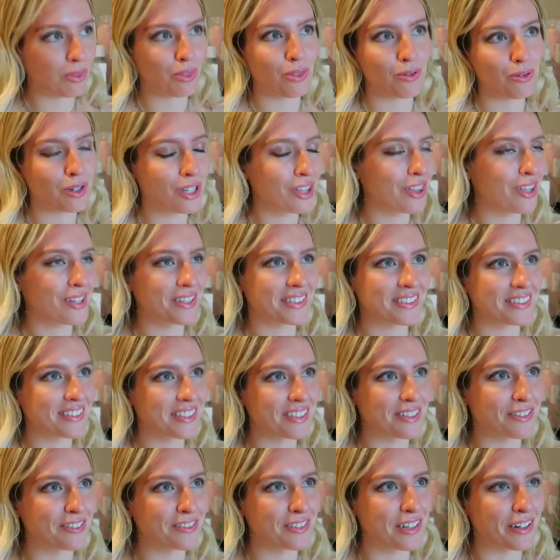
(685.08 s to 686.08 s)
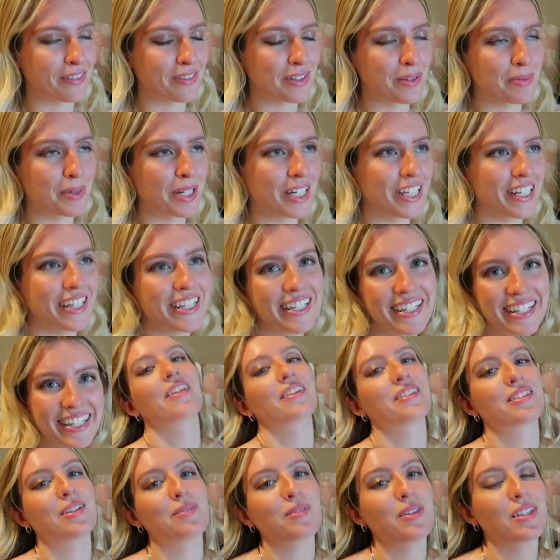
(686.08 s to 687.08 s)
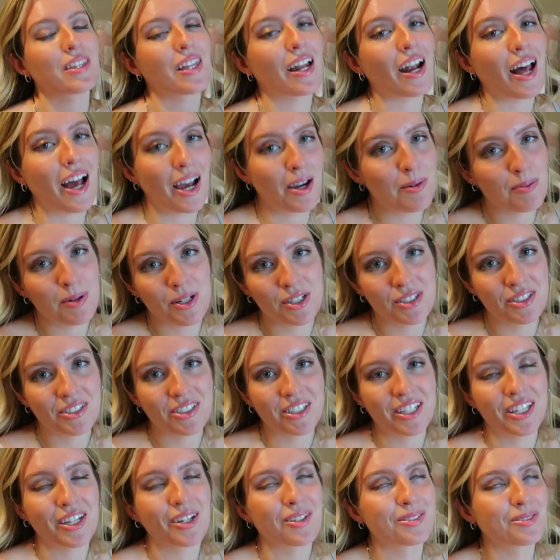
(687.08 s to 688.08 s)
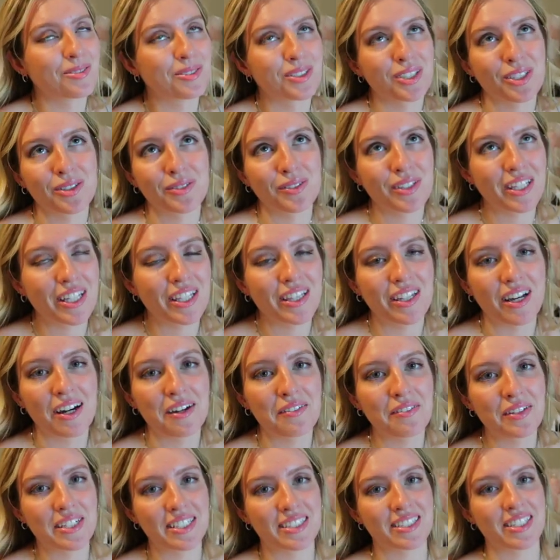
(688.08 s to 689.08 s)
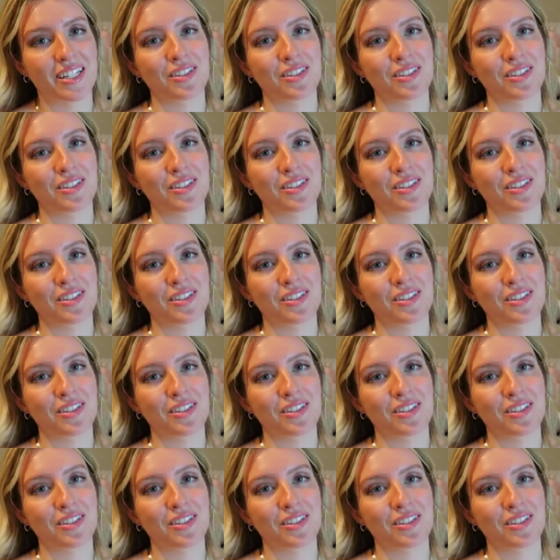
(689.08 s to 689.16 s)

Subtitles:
3 things there for everybody. And then something that I personally really love is